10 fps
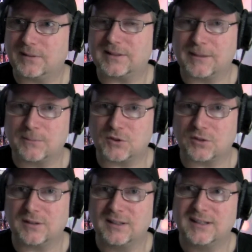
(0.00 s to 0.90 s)
the
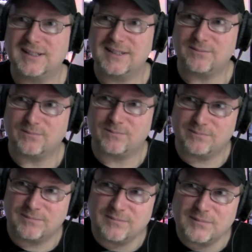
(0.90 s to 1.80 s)
temperature,
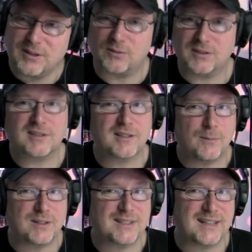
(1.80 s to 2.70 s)

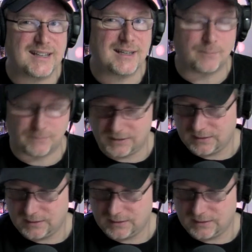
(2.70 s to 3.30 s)
somewhat same.